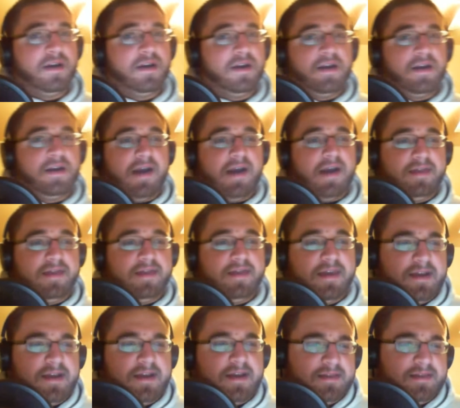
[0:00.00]
I
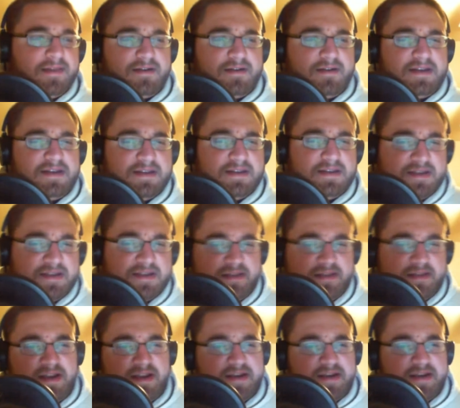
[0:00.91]
think there is a
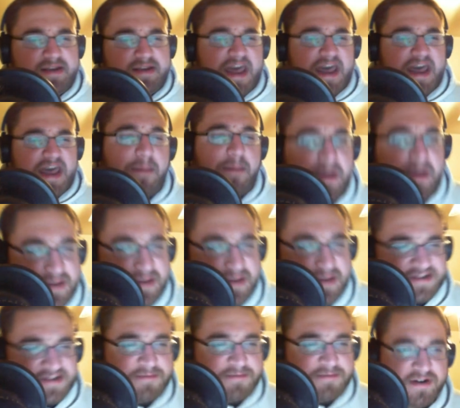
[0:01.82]
leaked app out there
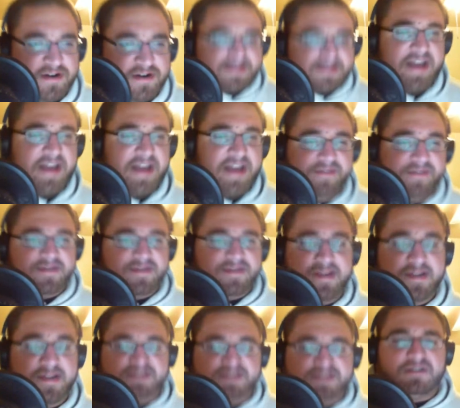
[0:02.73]
somewhere that I haven't
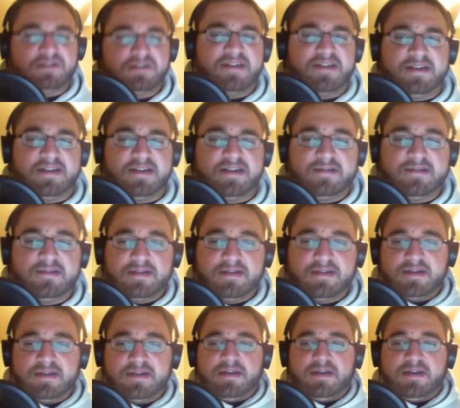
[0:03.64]
installed yet.
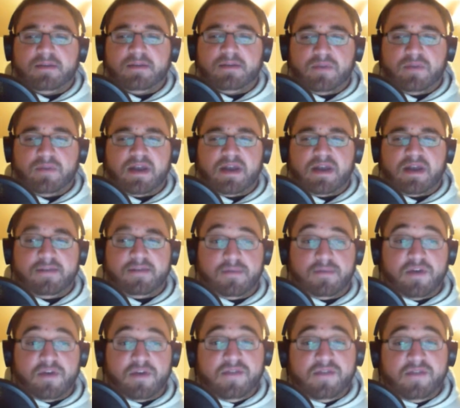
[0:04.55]
But from what
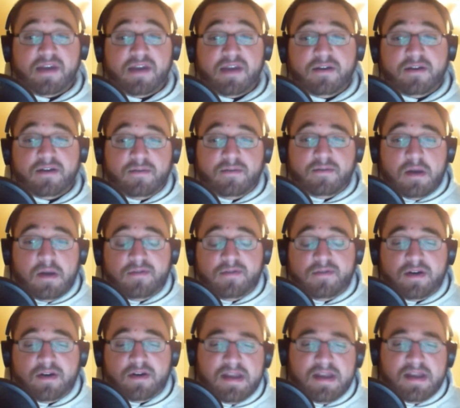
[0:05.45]
I've
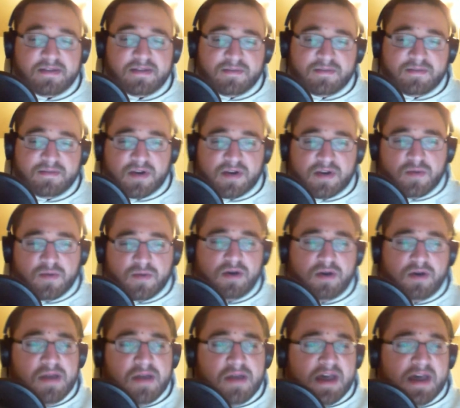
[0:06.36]
heard, it's working well.
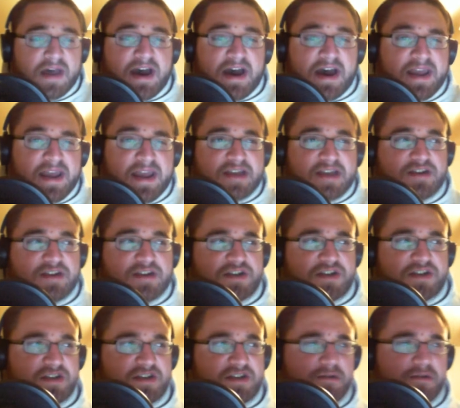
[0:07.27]
I actually just
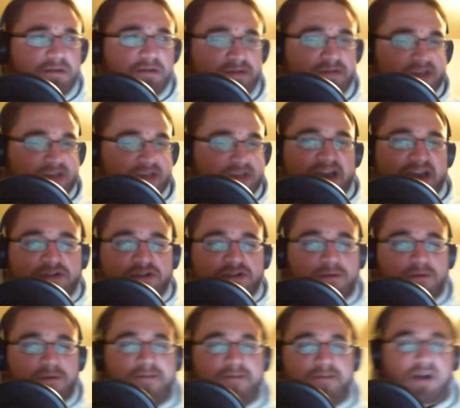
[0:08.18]
used Astro
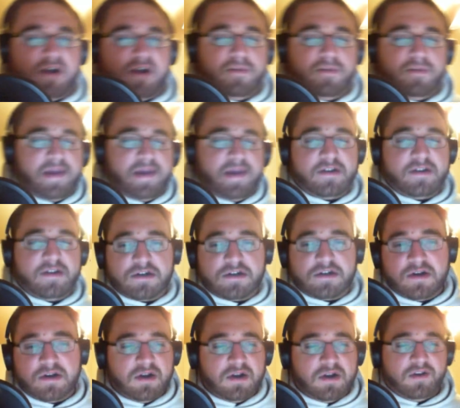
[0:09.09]
File Manager
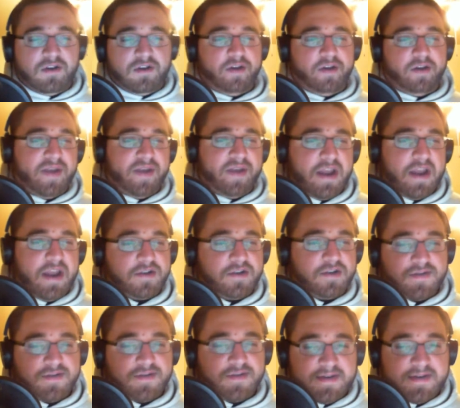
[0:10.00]
on my Android
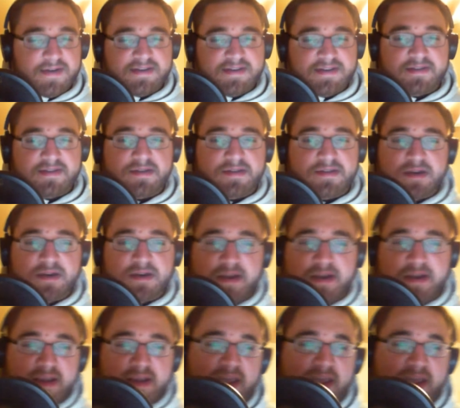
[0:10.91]
devices,
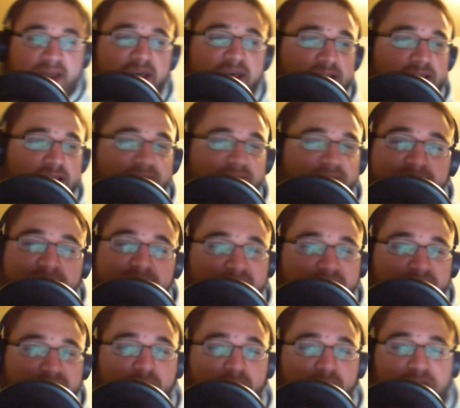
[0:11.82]
and that
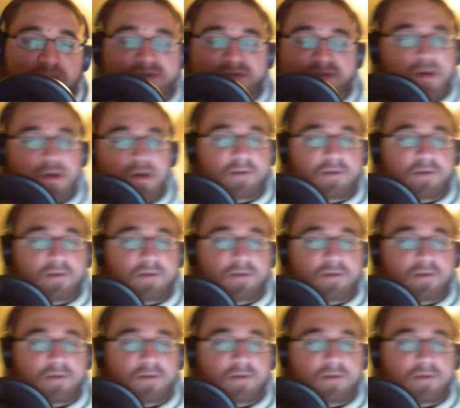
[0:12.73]
works well.